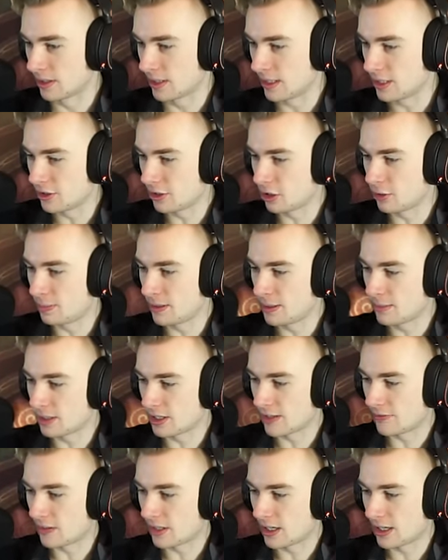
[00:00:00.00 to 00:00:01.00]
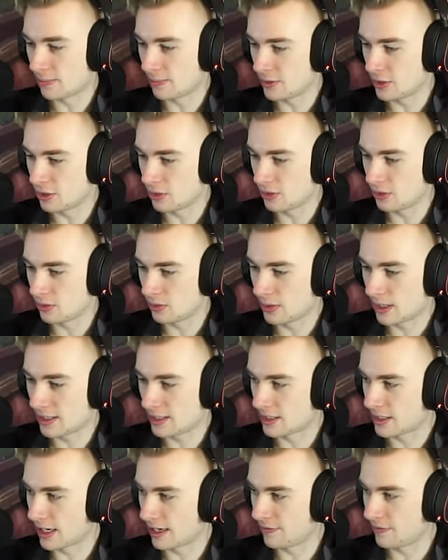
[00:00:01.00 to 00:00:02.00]
He's opened himself up to a
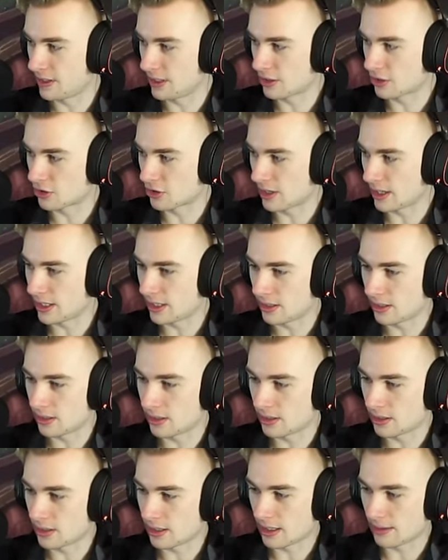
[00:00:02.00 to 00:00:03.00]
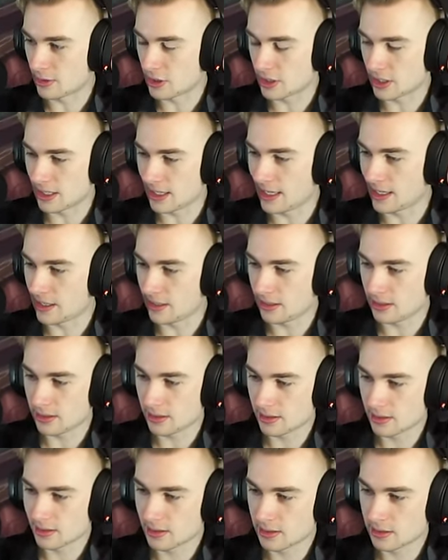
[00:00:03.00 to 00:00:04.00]
siphoning strike here. I'm just gonna hit it.
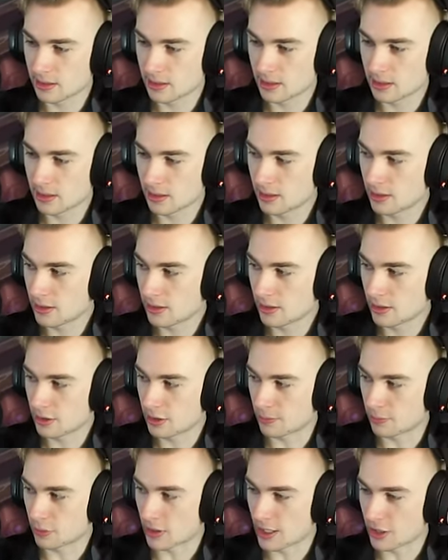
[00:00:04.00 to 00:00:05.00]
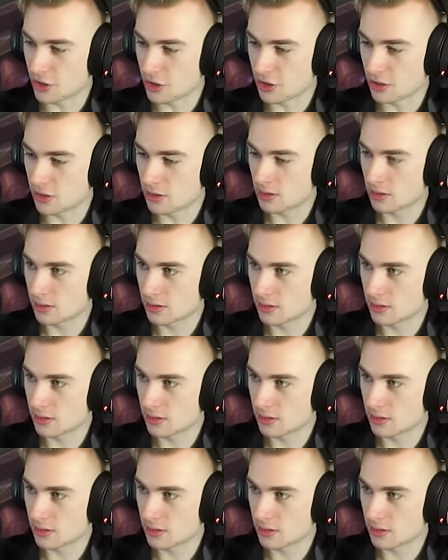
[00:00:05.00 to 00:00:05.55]
Suppression.